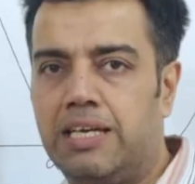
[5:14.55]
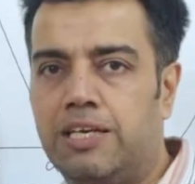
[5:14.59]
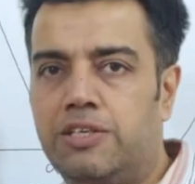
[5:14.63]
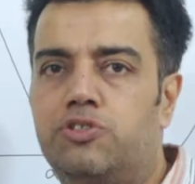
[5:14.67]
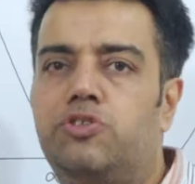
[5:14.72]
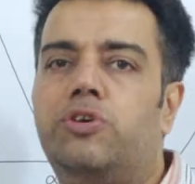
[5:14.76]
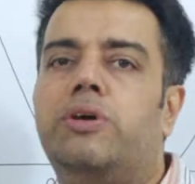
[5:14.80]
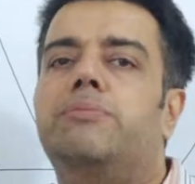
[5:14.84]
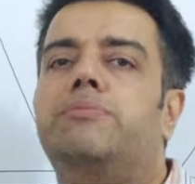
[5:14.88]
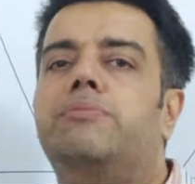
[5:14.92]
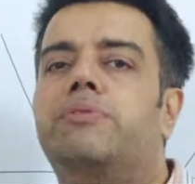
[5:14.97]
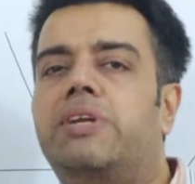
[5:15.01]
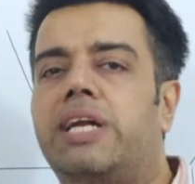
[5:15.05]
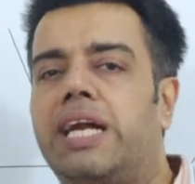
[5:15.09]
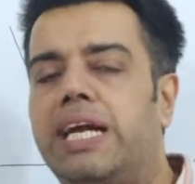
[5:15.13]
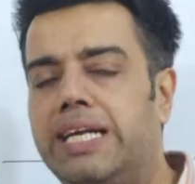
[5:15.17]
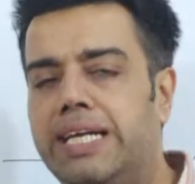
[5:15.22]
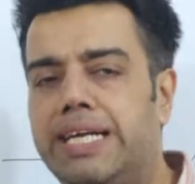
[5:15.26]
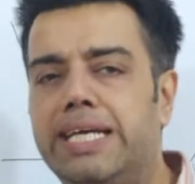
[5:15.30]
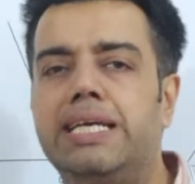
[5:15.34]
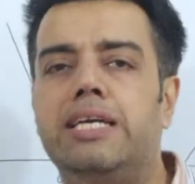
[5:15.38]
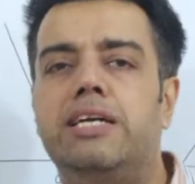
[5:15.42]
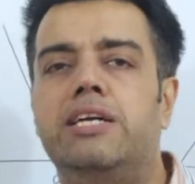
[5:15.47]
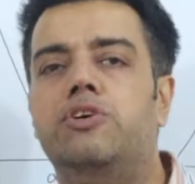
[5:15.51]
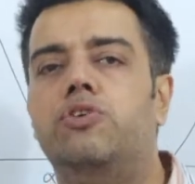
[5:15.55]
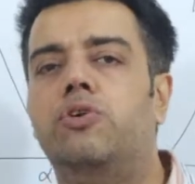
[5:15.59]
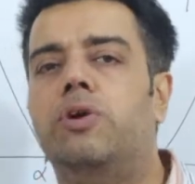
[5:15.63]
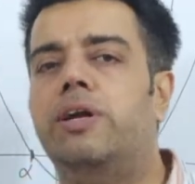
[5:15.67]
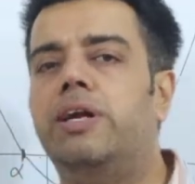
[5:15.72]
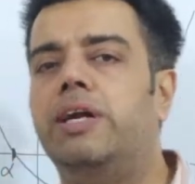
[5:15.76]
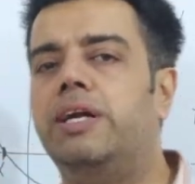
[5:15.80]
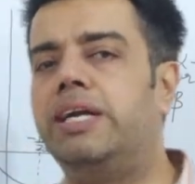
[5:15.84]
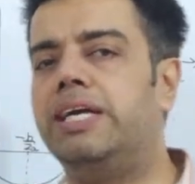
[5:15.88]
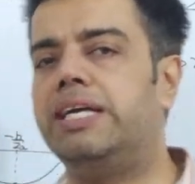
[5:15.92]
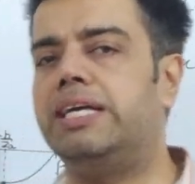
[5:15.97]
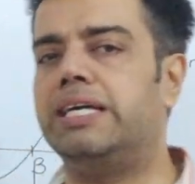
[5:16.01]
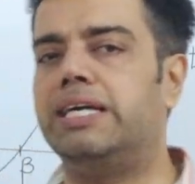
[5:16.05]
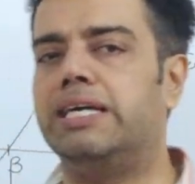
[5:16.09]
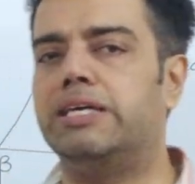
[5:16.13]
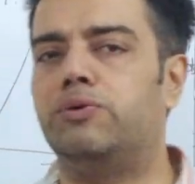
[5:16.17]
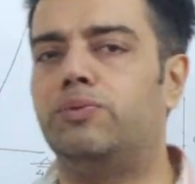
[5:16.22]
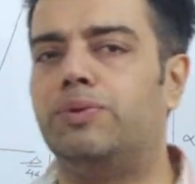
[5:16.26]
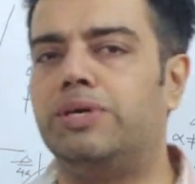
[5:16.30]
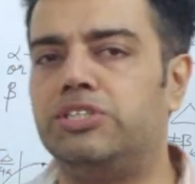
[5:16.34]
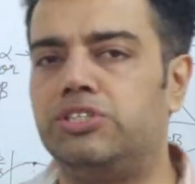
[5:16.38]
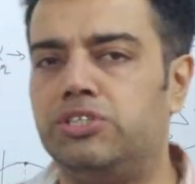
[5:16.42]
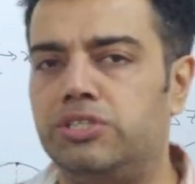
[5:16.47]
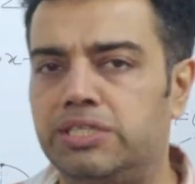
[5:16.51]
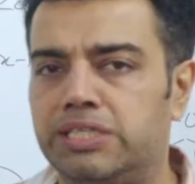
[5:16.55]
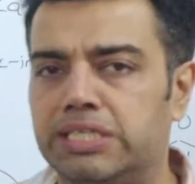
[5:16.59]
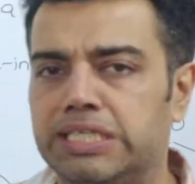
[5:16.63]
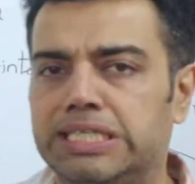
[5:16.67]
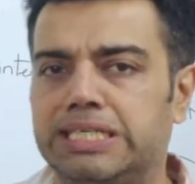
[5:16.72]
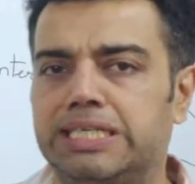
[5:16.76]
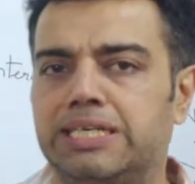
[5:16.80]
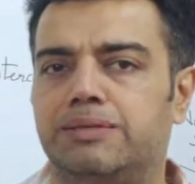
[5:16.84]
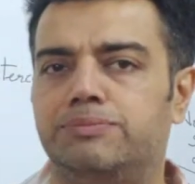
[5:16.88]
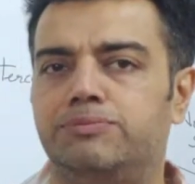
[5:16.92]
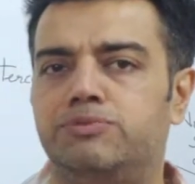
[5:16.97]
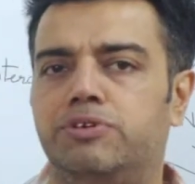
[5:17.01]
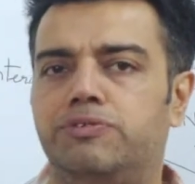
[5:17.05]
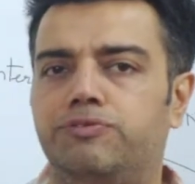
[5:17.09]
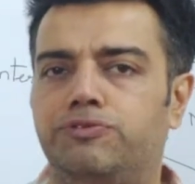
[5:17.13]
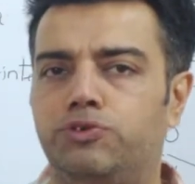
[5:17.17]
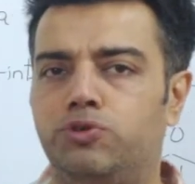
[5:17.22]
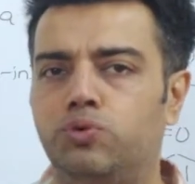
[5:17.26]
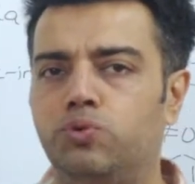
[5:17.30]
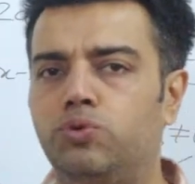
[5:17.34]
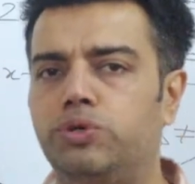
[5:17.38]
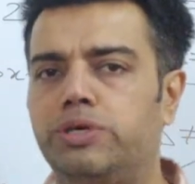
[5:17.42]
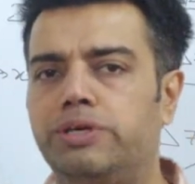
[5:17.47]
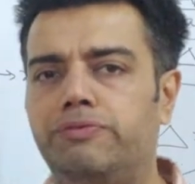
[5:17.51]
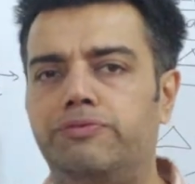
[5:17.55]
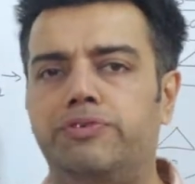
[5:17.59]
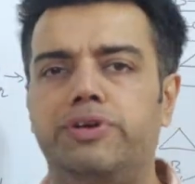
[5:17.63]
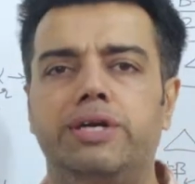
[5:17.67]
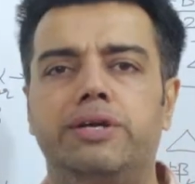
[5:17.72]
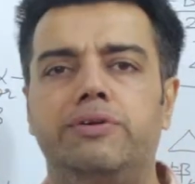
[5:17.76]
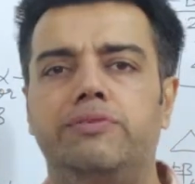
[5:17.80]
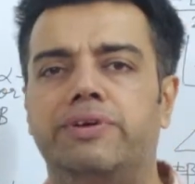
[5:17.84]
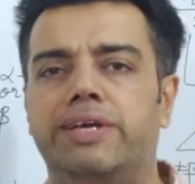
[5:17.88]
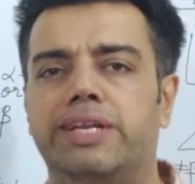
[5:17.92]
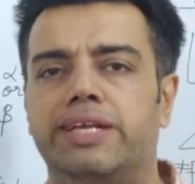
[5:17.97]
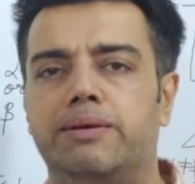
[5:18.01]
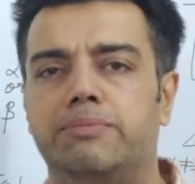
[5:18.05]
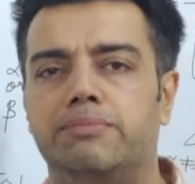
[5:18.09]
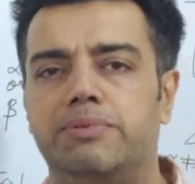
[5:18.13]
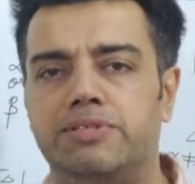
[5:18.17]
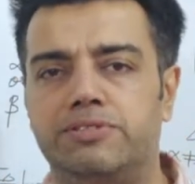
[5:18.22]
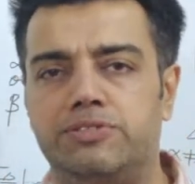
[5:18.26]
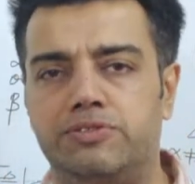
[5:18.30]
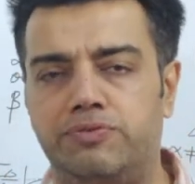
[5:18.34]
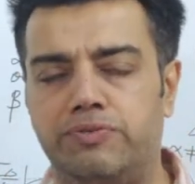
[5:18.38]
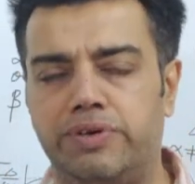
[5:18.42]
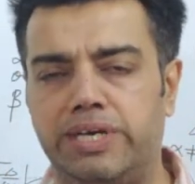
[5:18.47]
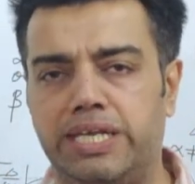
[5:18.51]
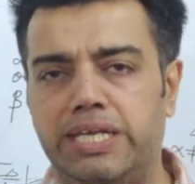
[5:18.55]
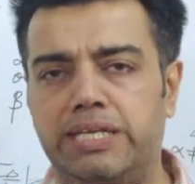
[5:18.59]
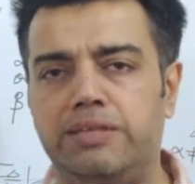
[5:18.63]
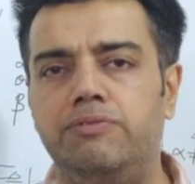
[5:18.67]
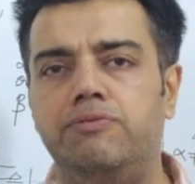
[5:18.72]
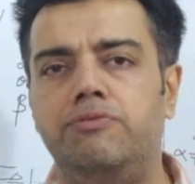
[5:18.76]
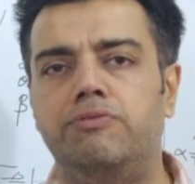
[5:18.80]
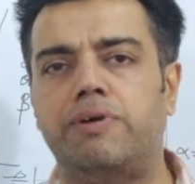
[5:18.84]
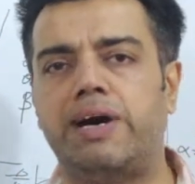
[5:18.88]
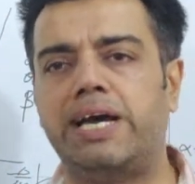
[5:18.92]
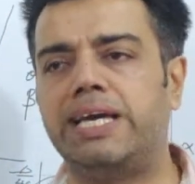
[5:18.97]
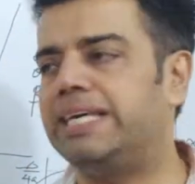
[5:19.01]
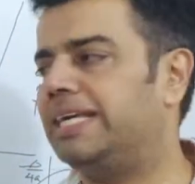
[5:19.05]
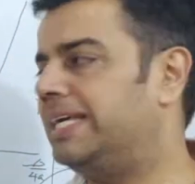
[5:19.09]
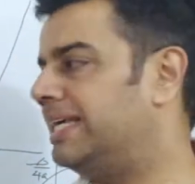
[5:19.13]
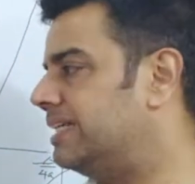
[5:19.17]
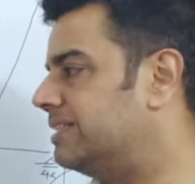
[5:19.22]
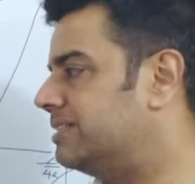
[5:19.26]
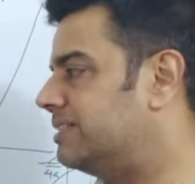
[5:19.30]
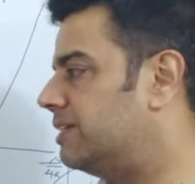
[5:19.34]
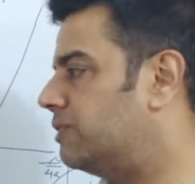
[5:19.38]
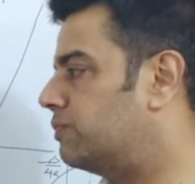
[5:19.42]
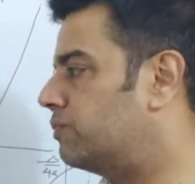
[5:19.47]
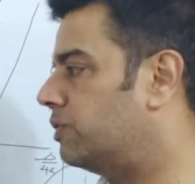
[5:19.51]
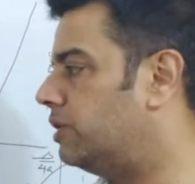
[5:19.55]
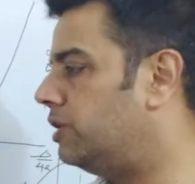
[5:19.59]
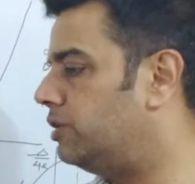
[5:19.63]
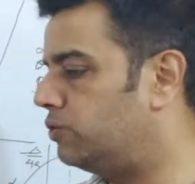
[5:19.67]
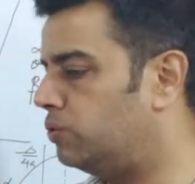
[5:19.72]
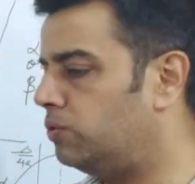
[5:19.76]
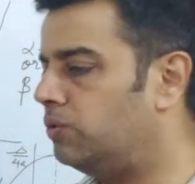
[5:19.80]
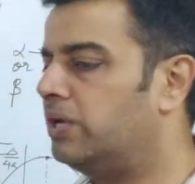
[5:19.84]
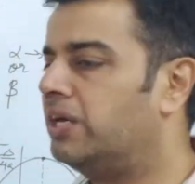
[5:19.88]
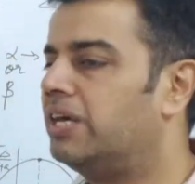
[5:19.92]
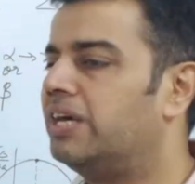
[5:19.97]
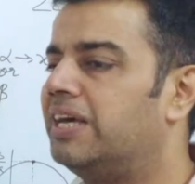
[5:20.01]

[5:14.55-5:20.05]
So I am writing a quadratic equation in terms of two different variables, wherein y is equal to